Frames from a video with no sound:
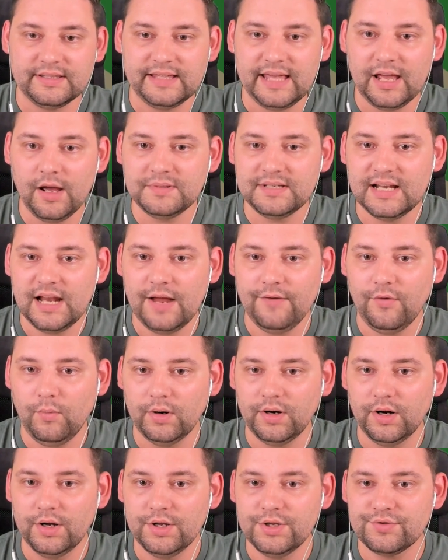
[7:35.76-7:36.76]
get up to level
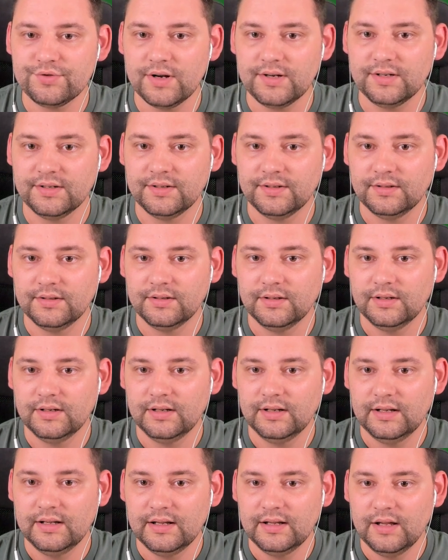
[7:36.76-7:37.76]
100.
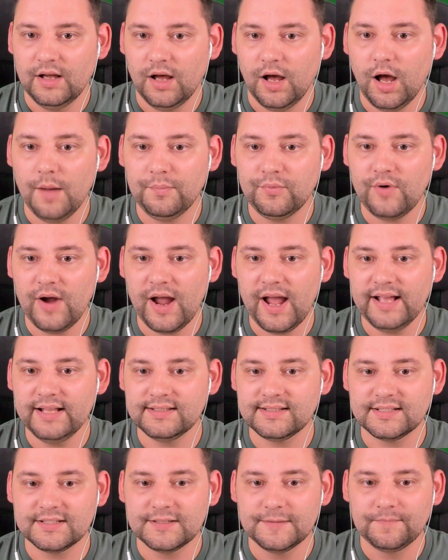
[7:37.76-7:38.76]

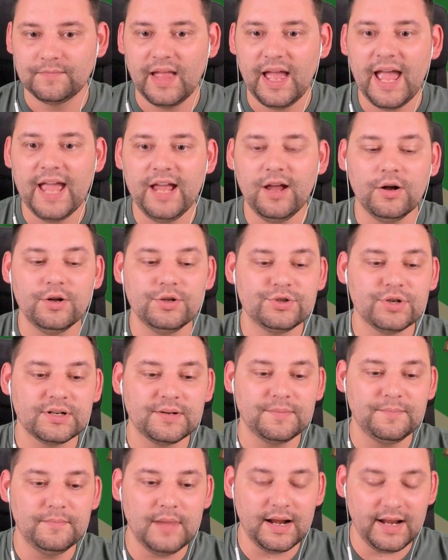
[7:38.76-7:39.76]
Upgrades,
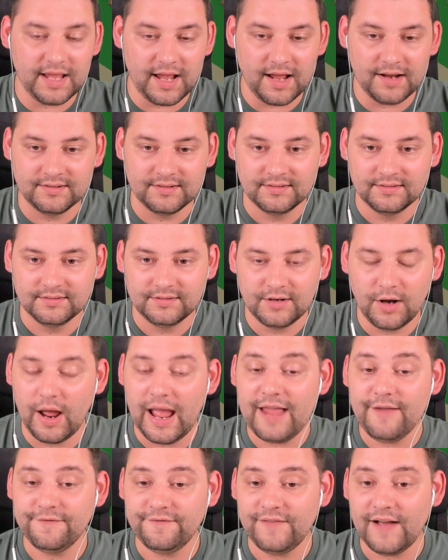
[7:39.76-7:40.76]
800 million. No,
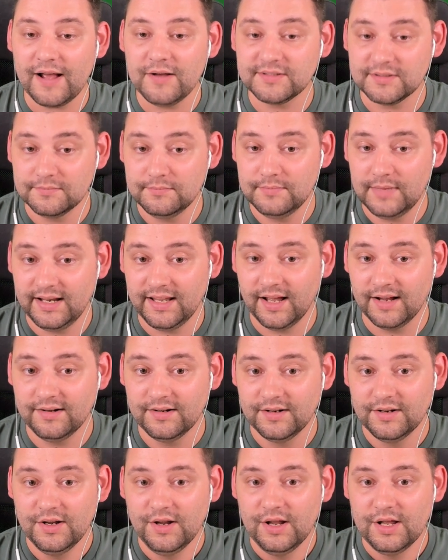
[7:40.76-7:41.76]
8,000 million.